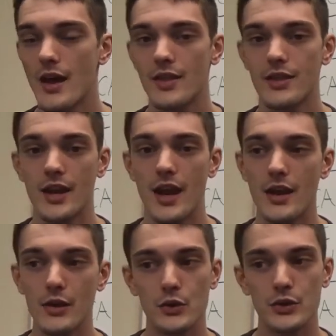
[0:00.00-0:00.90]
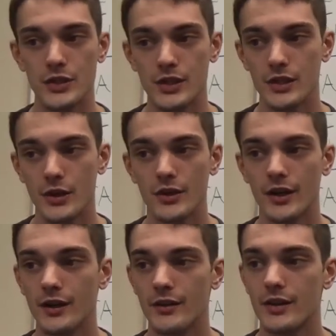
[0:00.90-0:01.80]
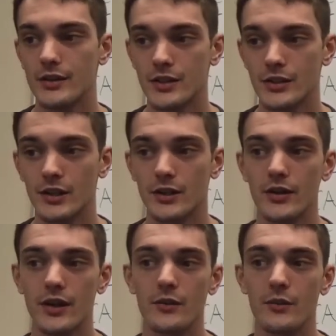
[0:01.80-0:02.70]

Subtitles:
The AUG codon is the start codon,